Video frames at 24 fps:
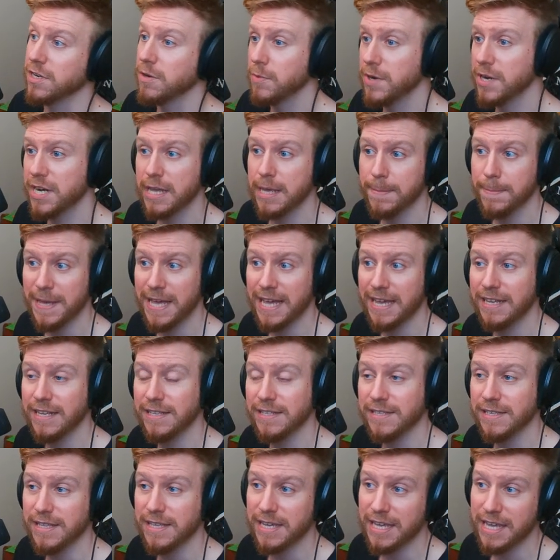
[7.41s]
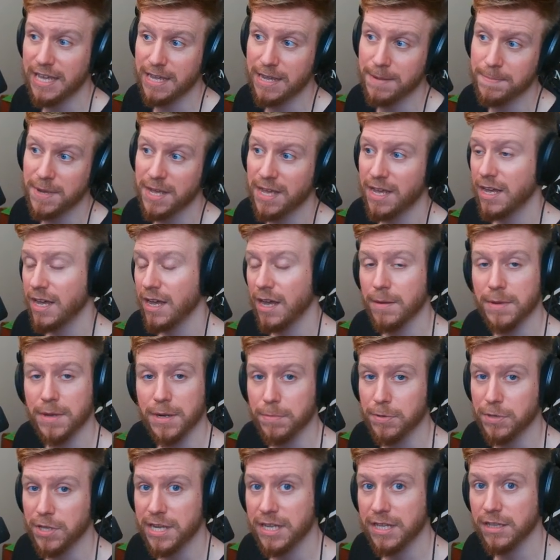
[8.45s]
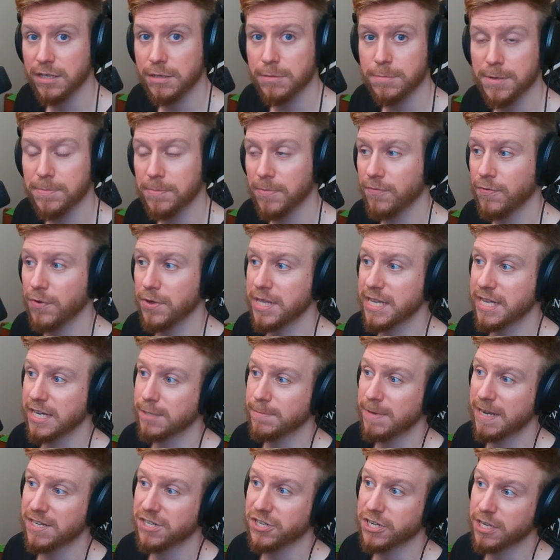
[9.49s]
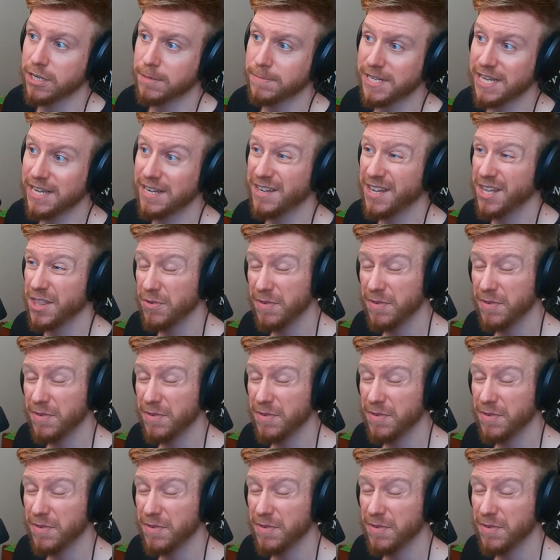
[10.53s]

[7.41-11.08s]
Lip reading: I want to get back into the game. I'm going to play a little bit before the expansion comes out.